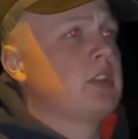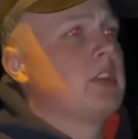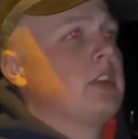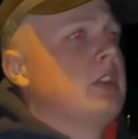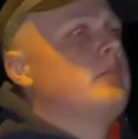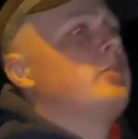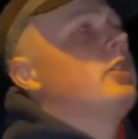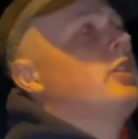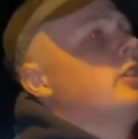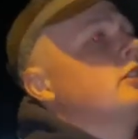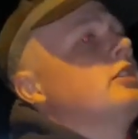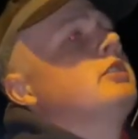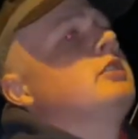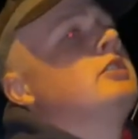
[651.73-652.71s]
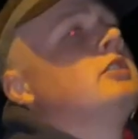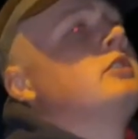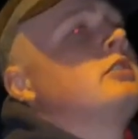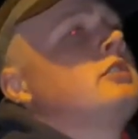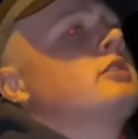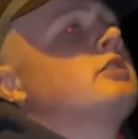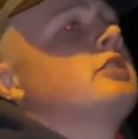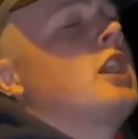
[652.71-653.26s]
to be
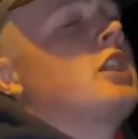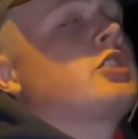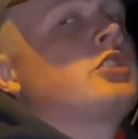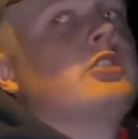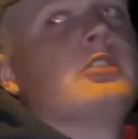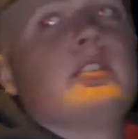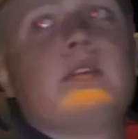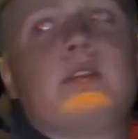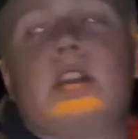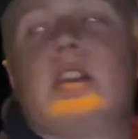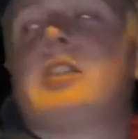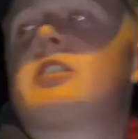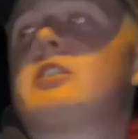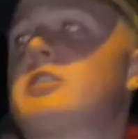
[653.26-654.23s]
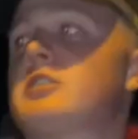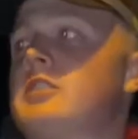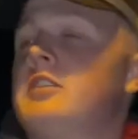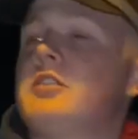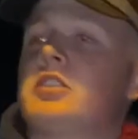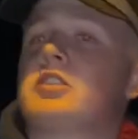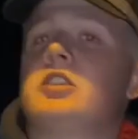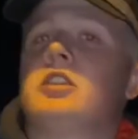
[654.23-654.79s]
sections of like sea
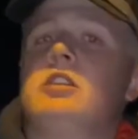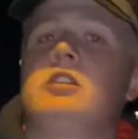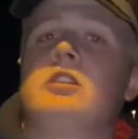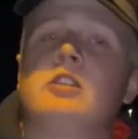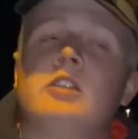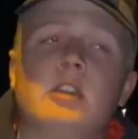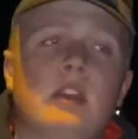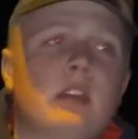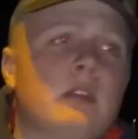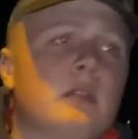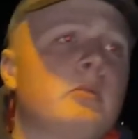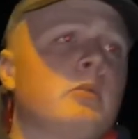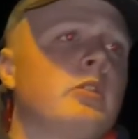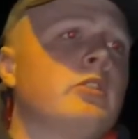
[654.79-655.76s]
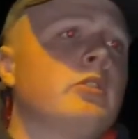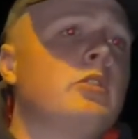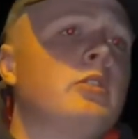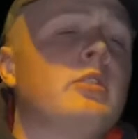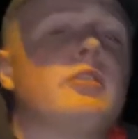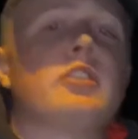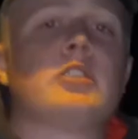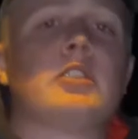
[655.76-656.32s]
fishing. We're going to do lure
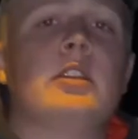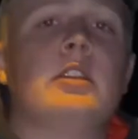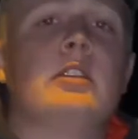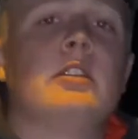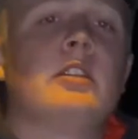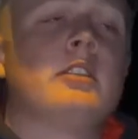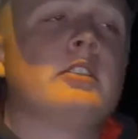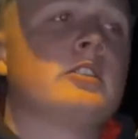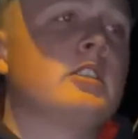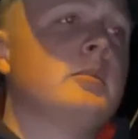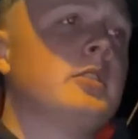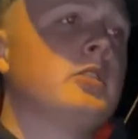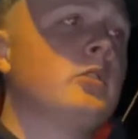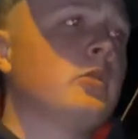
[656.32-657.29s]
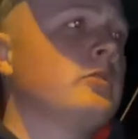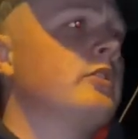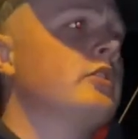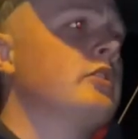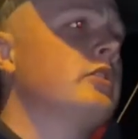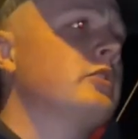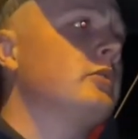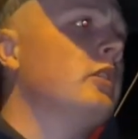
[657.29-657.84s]
fishing, and it's going to be coarse fishing as
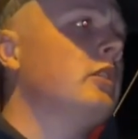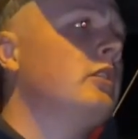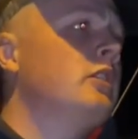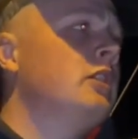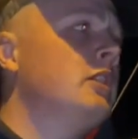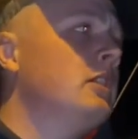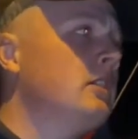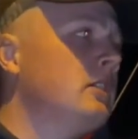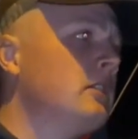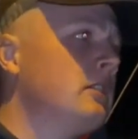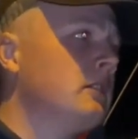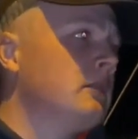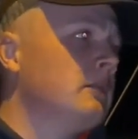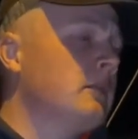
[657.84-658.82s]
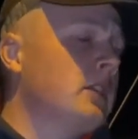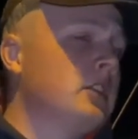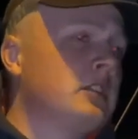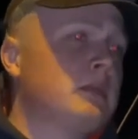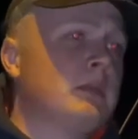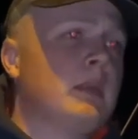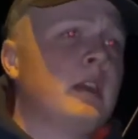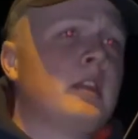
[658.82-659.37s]
well.
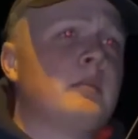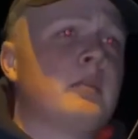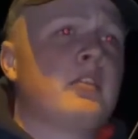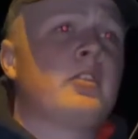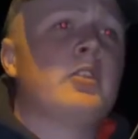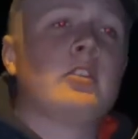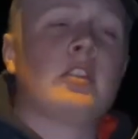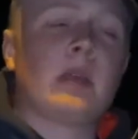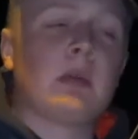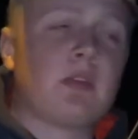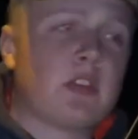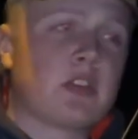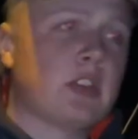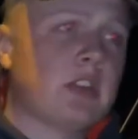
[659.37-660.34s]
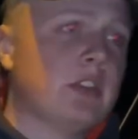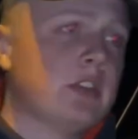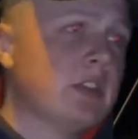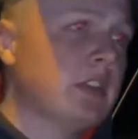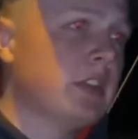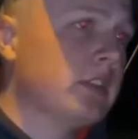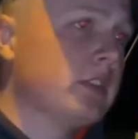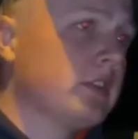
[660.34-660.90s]
my preferred type of fishing is
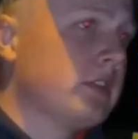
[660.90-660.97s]
sea